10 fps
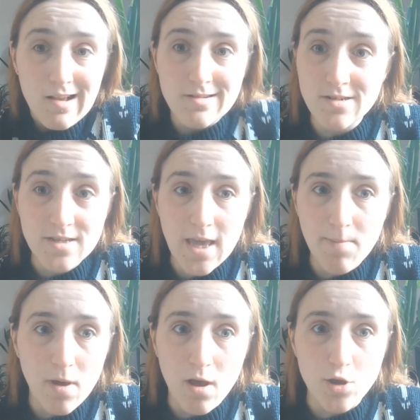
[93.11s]
just keep
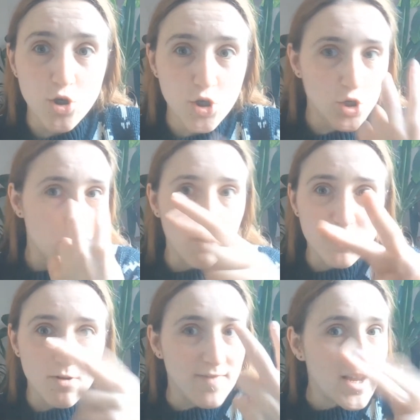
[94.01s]
using your
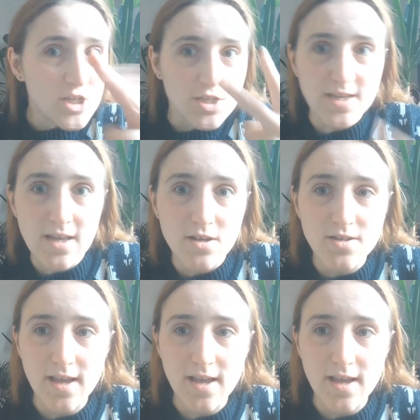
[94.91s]
observation skills